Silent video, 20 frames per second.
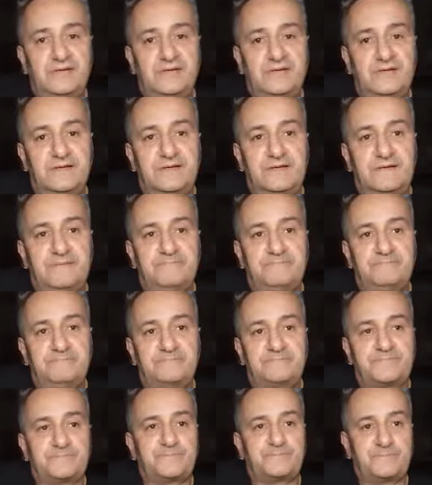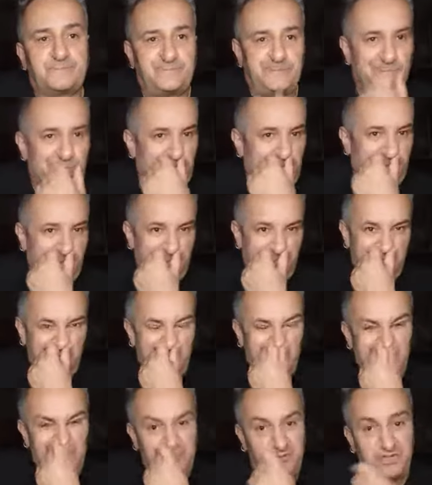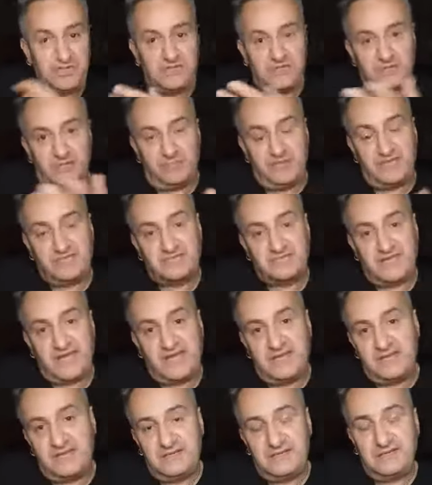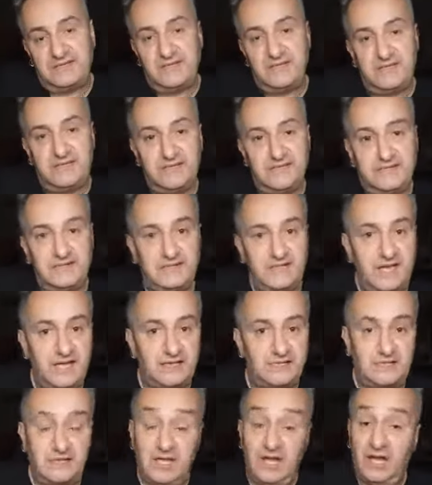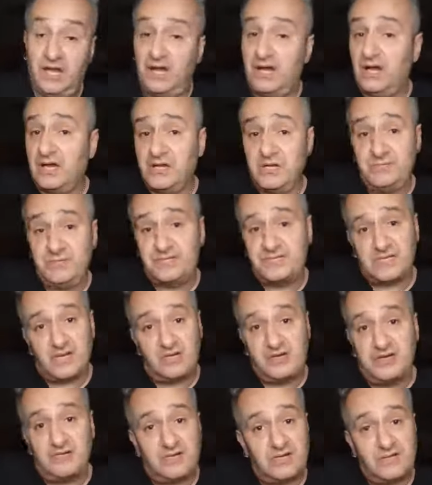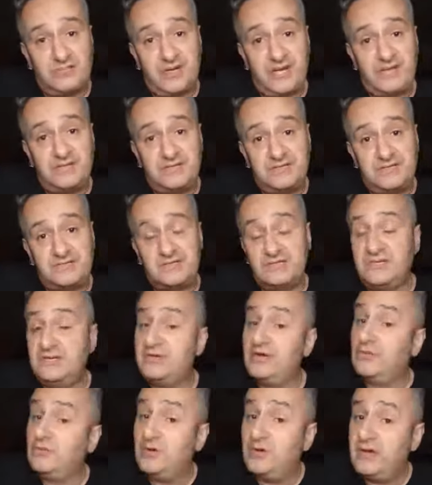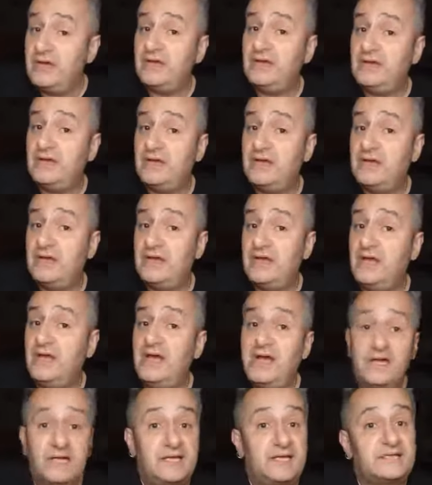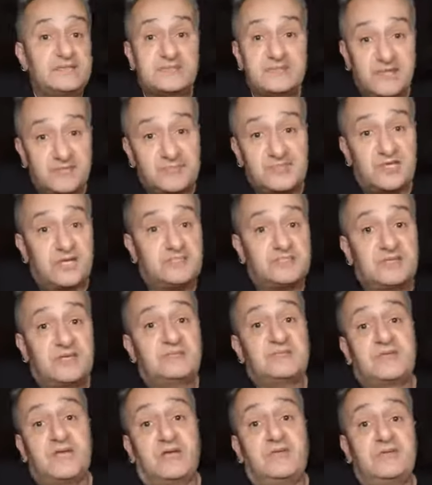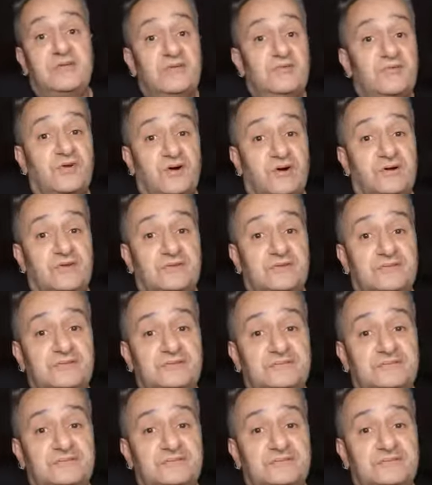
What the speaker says: Put your comments down. I could be totally wrong about this, and you know why? Because sometimes I'm totally wrong.